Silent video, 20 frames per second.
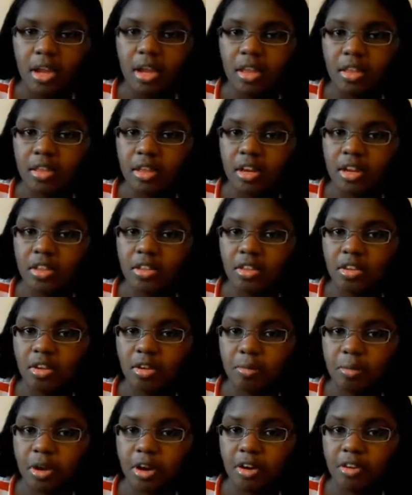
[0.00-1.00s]
He said he
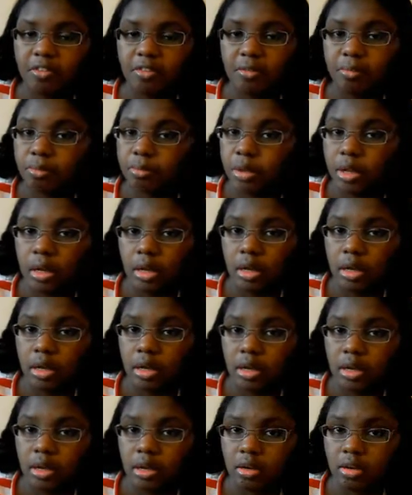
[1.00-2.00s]
took him off. He
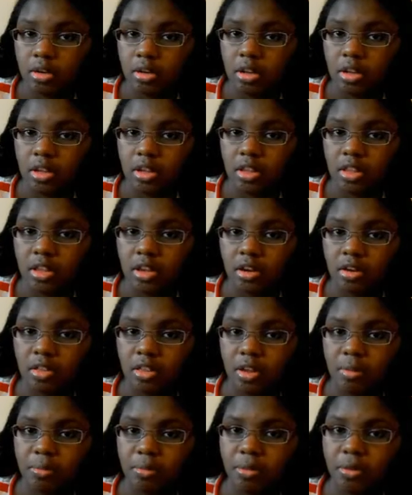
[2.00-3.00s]
didn't. She gets out
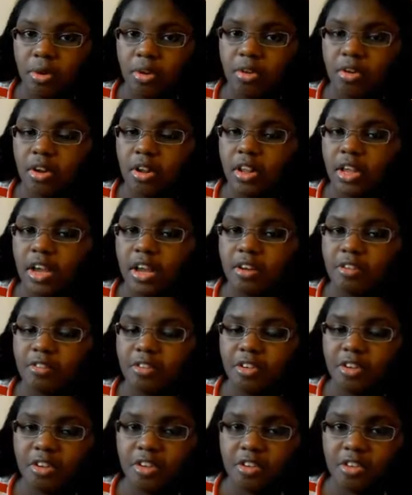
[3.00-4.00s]
there like, boy, you know, lying
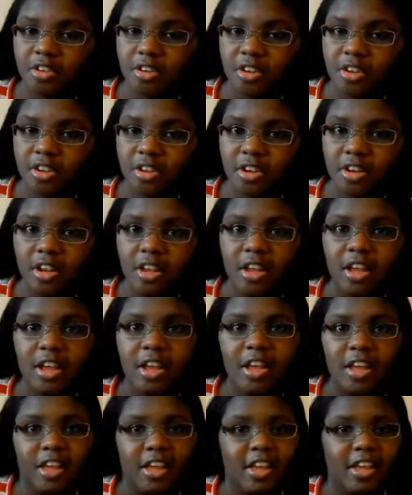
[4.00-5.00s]
in front of the judge. And
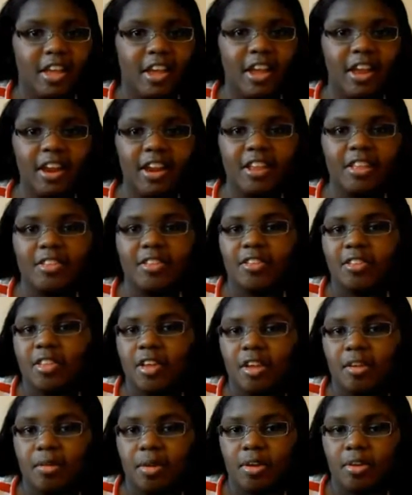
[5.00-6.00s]
he didn't
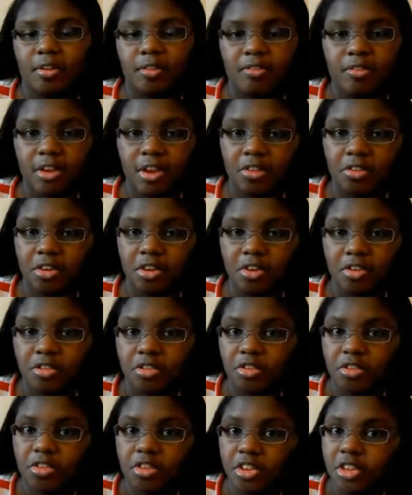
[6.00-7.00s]
just like, here's Phaedra,
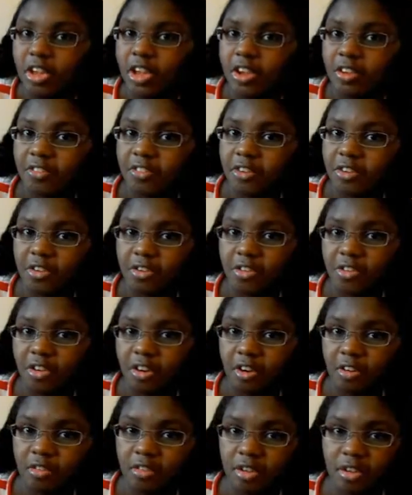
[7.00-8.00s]
here's your check for your
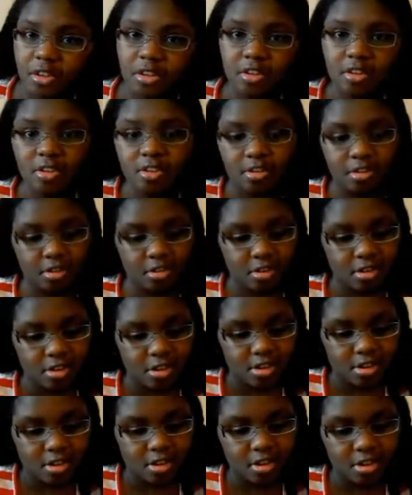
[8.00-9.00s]
service. He just
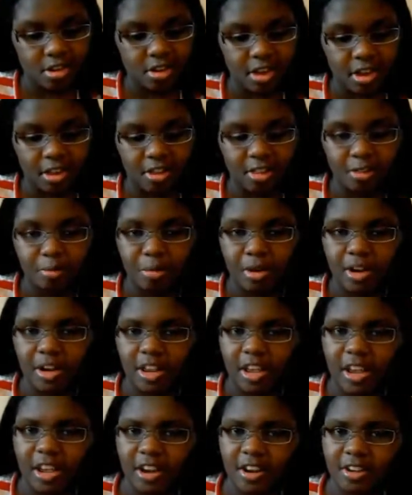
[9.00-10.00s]
took out some
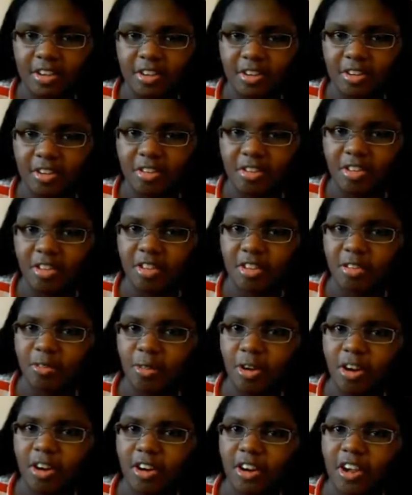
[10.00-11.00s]
money, handed it to her, and she
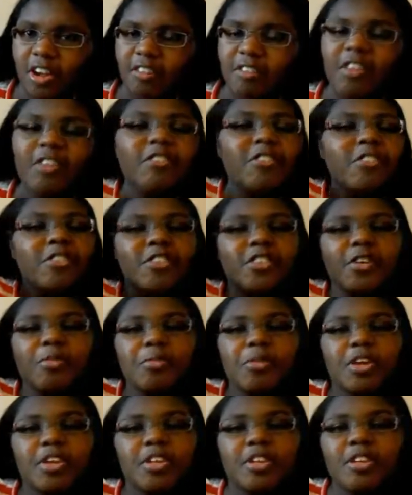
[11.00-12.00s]
just walked off. And for
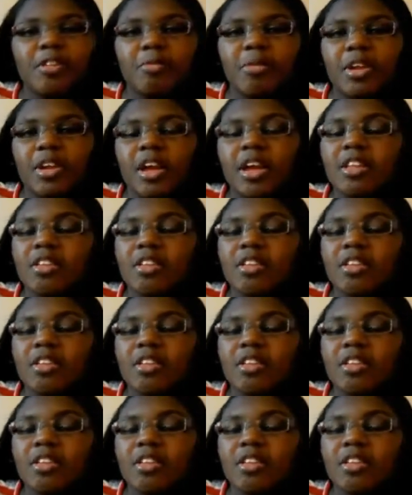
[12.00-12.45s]
some reason, to me,